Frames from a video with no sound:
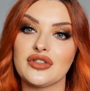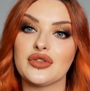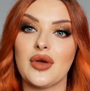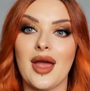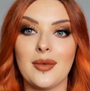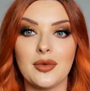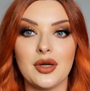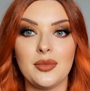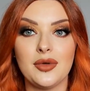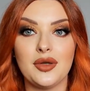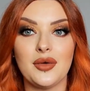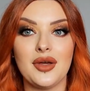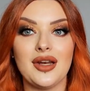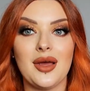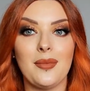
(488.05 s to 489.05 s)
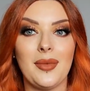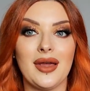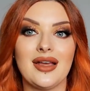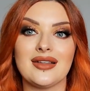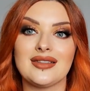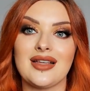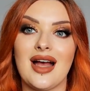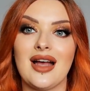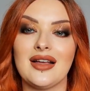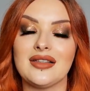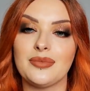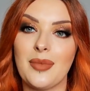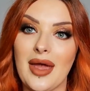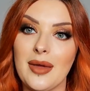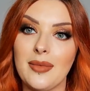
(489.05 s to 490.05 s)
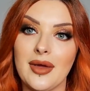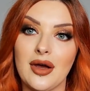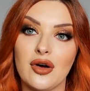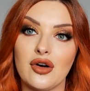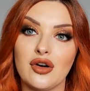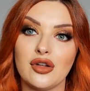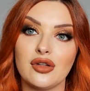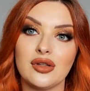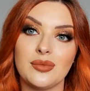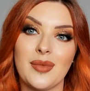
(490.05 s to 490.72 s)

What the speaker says: So I am going to be doing a bigger size baby haul,